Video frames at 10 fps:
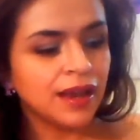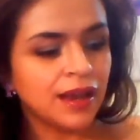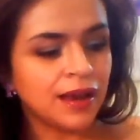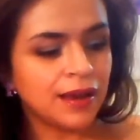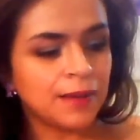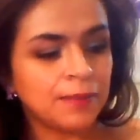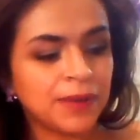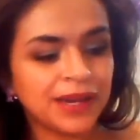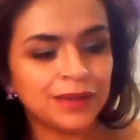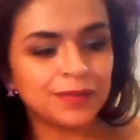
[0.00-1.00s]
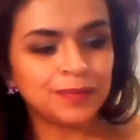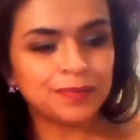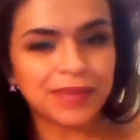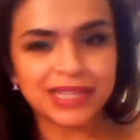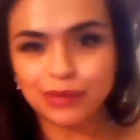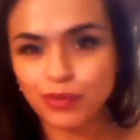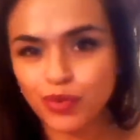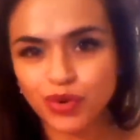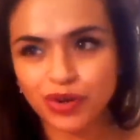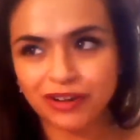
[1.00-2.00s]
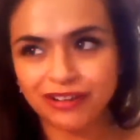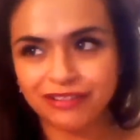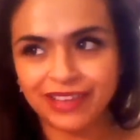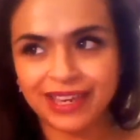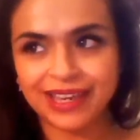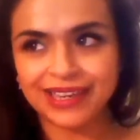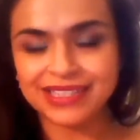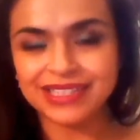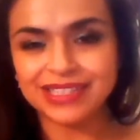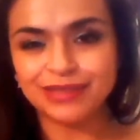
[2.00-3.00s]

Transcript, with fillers: Uh, but it makes it more of a tinted